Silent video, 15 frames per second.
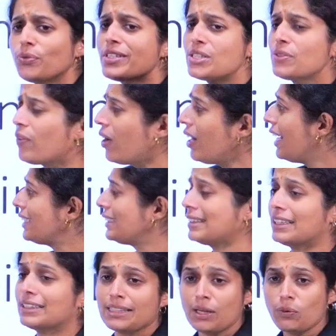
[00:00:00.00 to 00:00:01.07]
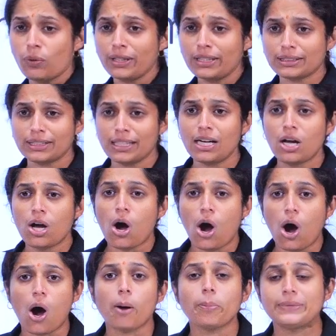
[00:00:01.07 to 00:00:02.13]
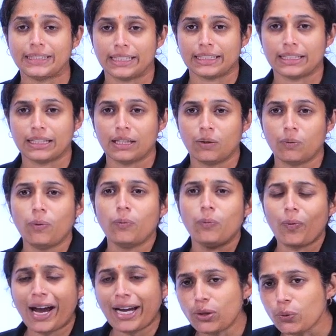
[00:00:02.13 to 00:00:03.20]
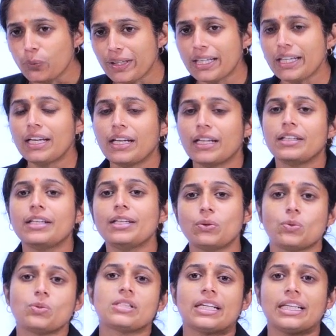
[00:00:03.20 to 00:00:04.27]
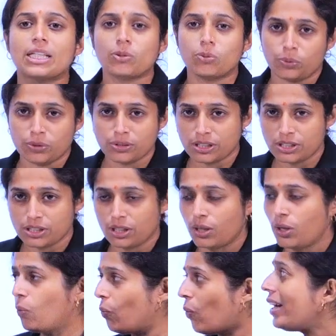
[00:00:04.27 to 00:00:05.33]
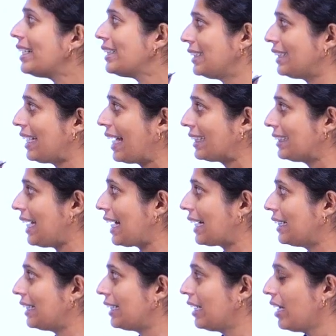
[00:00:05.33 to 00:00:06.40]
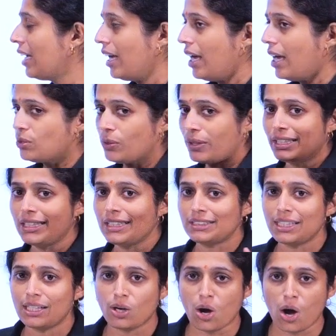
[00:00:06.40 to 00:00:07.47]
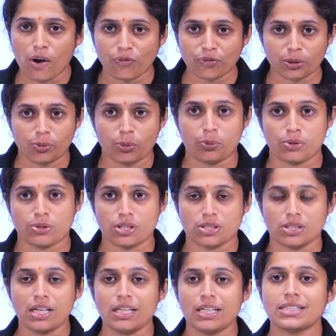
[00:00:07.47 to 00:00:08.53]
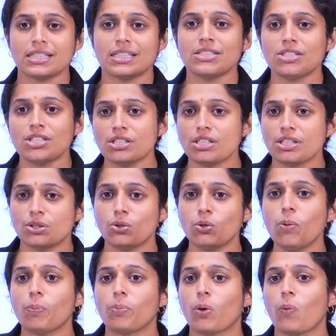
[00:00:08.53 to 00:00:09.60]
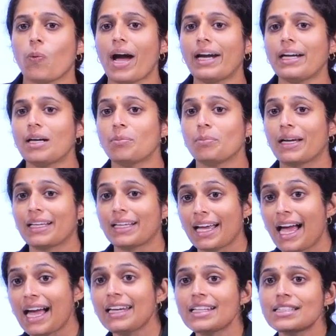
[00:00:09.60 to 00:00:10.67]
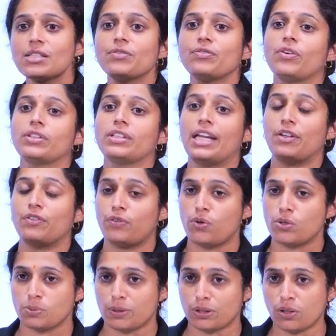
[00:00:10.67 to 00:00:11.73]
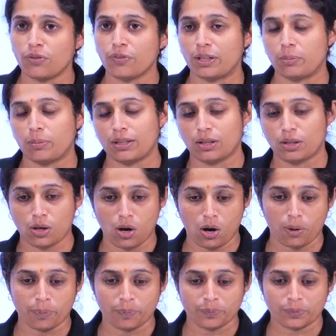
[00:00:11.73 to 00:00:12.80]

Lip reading: first of all let us understand what is the object. Why do we need to study criminal procedure? What is it exactly? So, it is the law of criminal procedure is intended to provide a mechanism for the enforcement of criminal law.